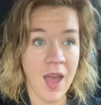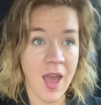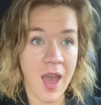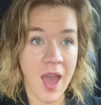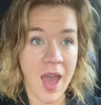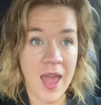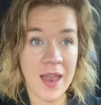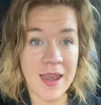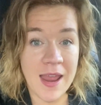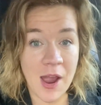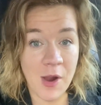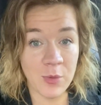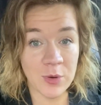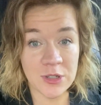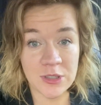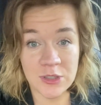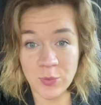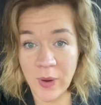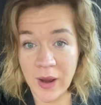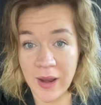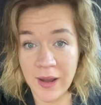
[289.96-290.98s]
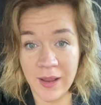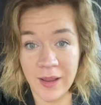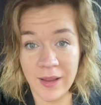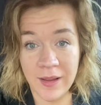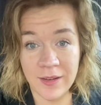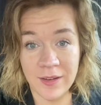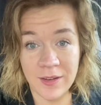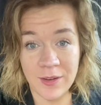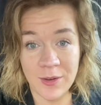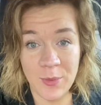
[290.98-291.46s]
And now we're just
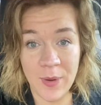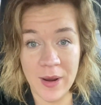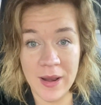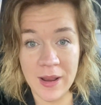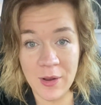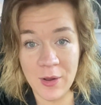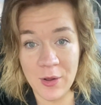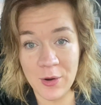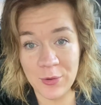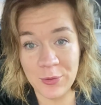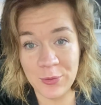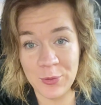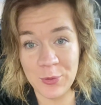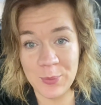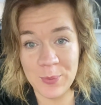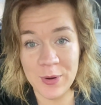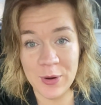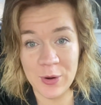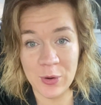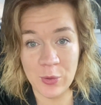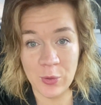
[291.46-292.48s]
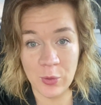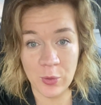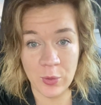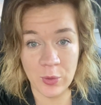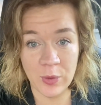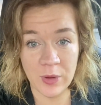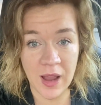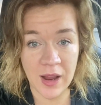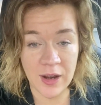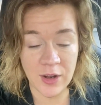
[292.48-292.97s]
waiting on our little
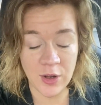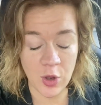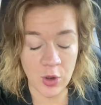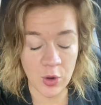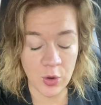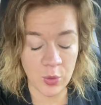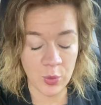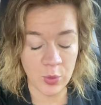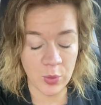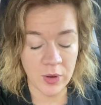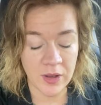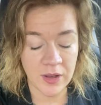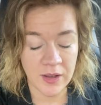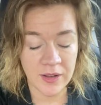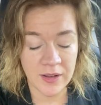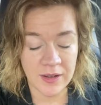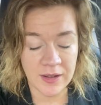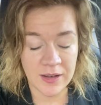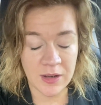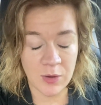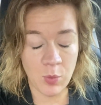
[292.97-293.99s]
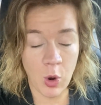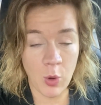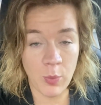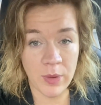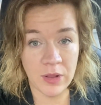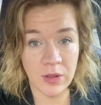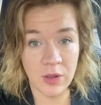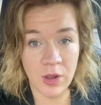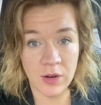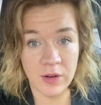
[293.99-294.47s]
miracle. I know it won't
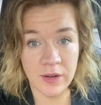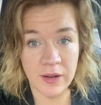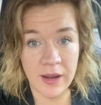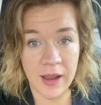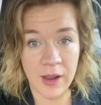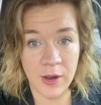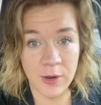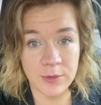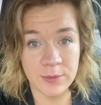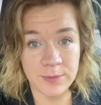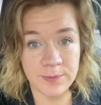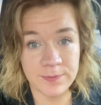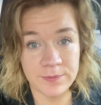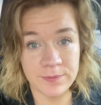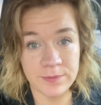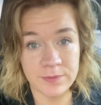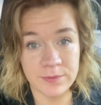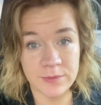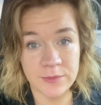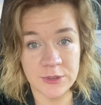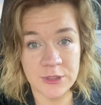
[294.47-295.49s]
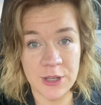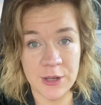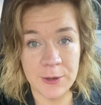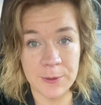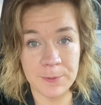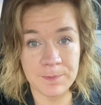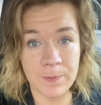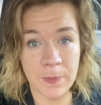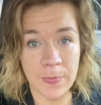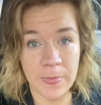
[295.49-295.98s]
be long now.
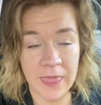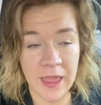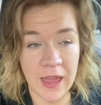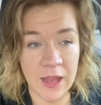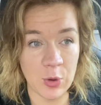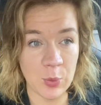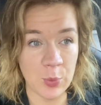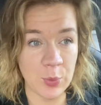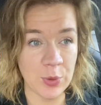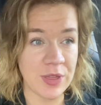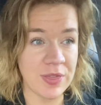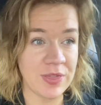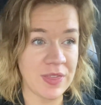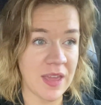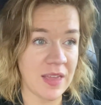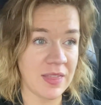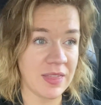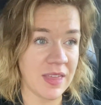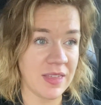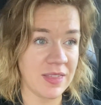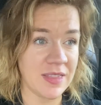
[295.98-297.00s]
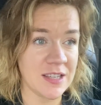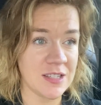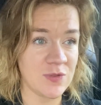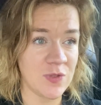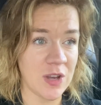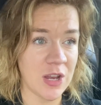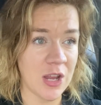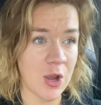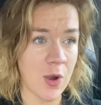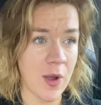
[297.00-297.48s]
So I don't really think that this
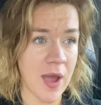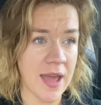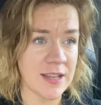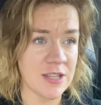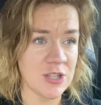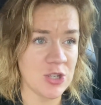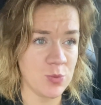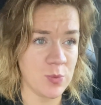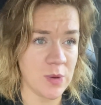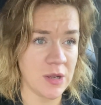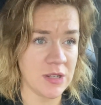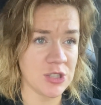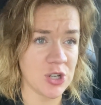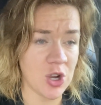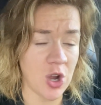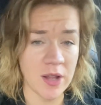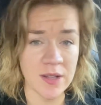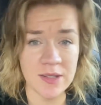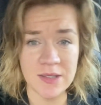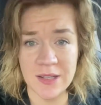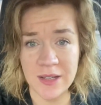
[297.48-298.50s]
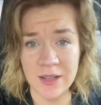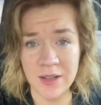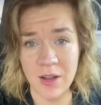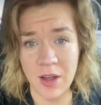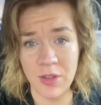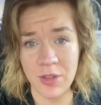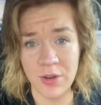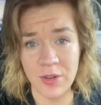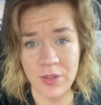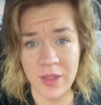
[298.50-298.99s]
video had too much content,
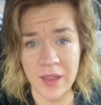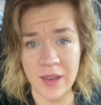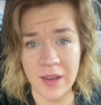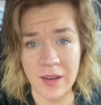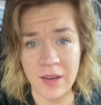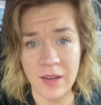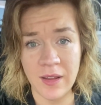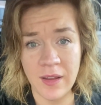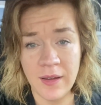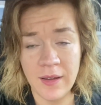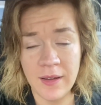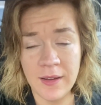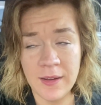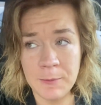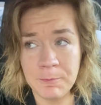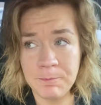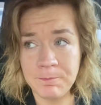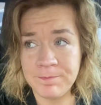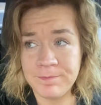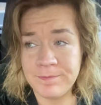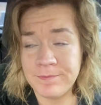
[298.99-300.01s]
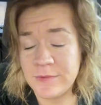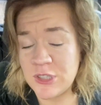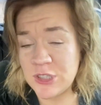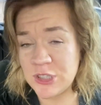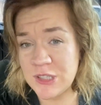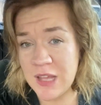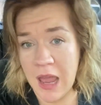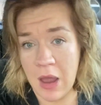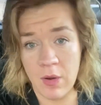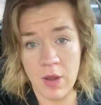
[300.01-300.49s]
other than
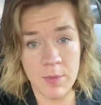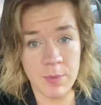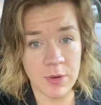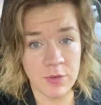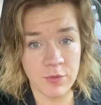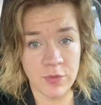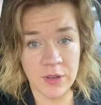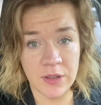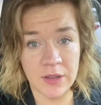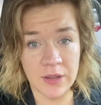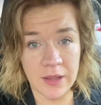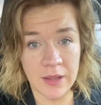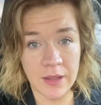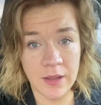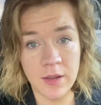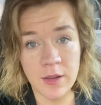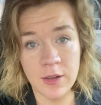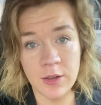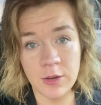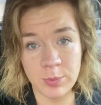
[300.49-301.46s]
just how I've been feeling.